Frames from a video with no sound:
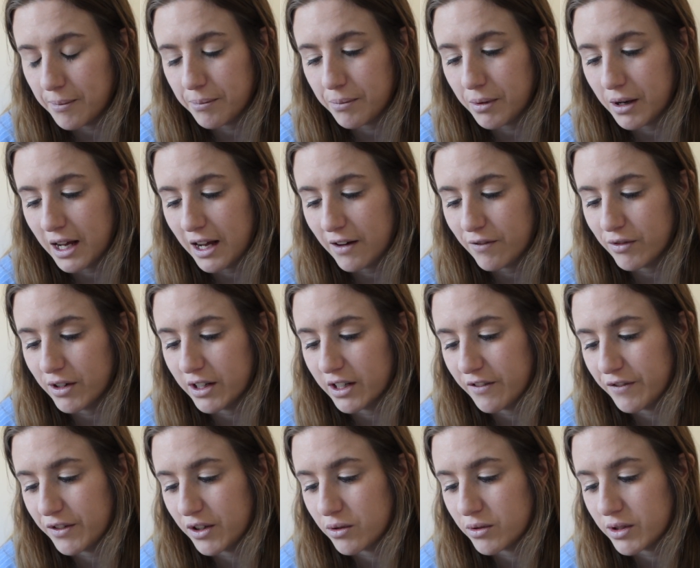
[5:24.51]
But I have written a
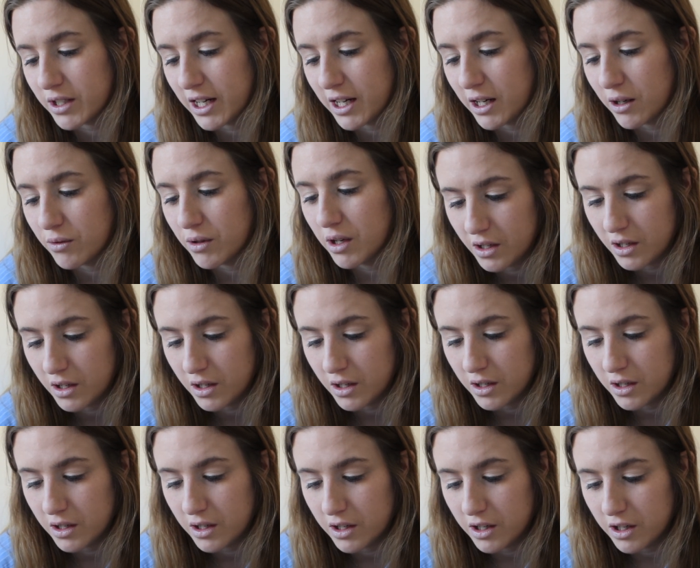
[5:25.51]
few down.
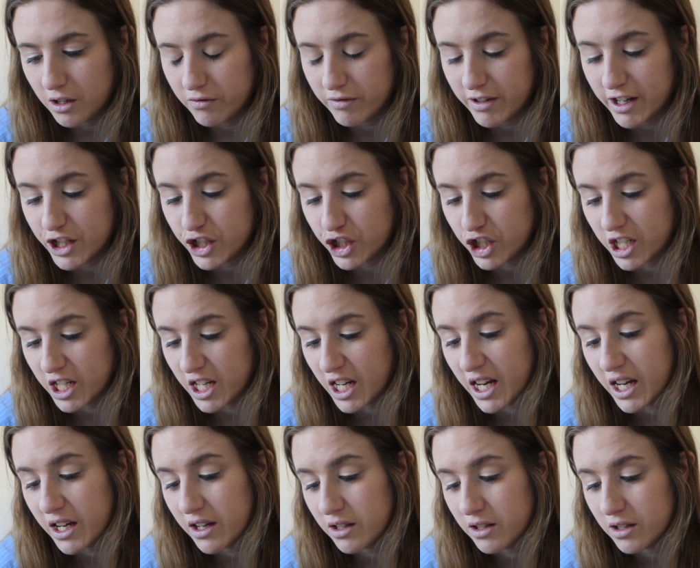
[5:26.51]

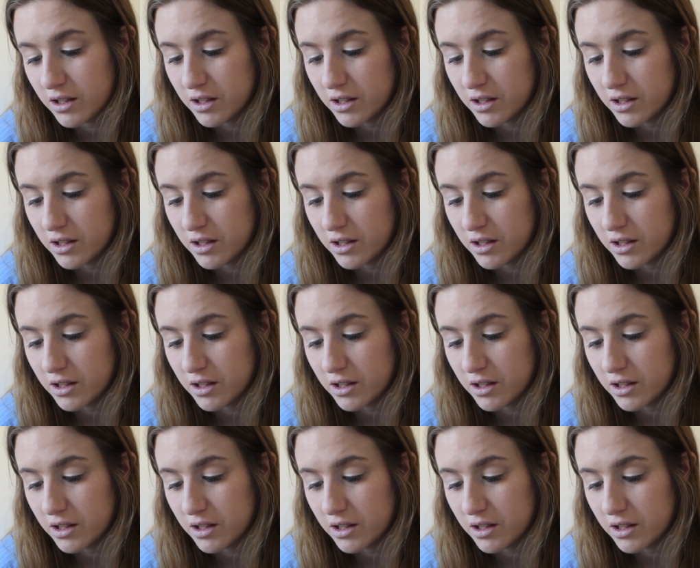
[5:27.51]
Reggie,